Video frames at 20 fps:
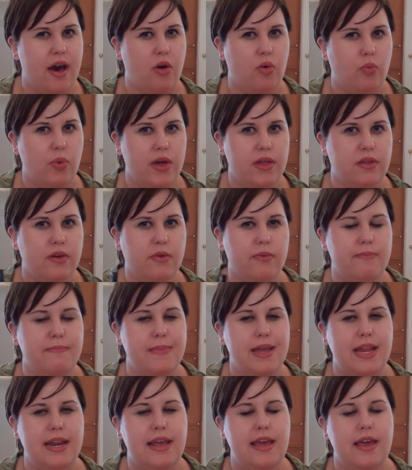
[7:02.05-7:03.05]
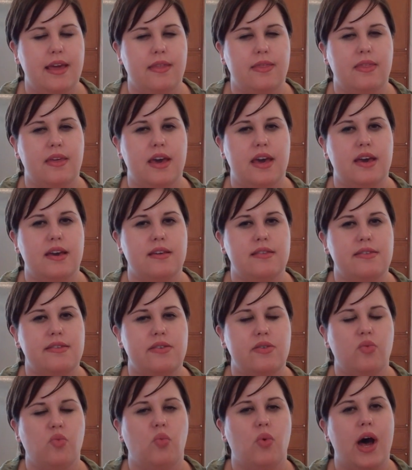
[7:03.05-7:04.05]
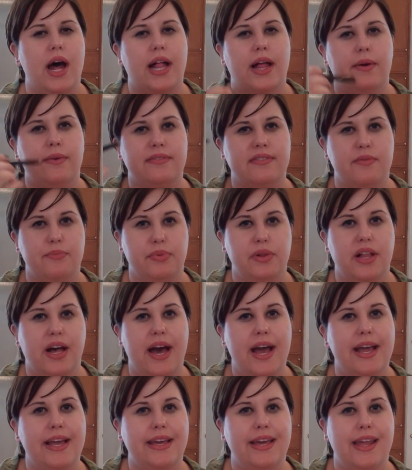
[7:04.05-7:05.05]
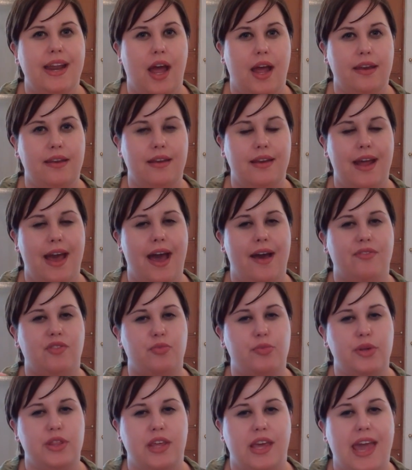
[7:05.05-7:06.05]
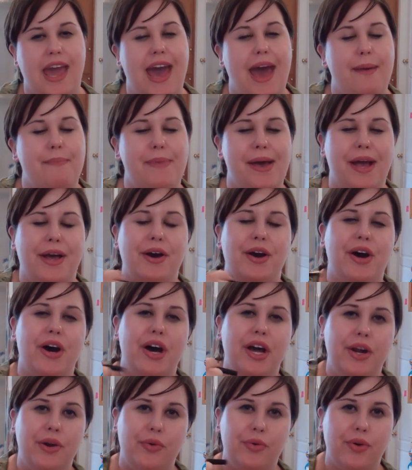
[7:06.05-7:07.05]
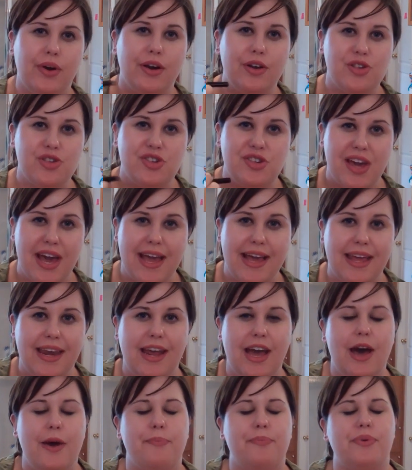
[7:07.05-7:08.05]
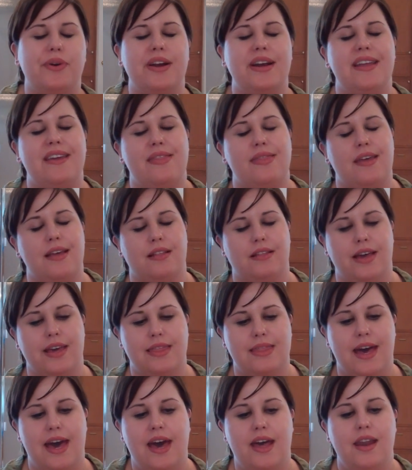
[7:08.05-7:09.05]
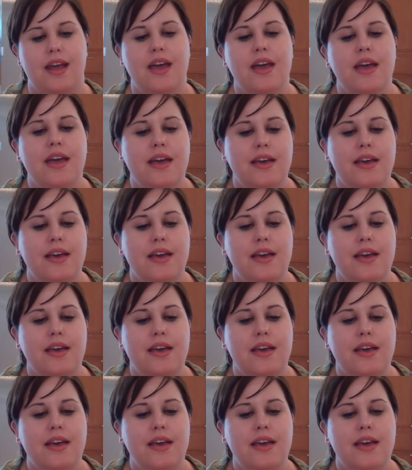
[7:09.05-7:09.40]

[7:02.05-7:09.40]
out with them, meaning that while I was applying it, I didn't have to put the cap back on or shake it up or anything like that.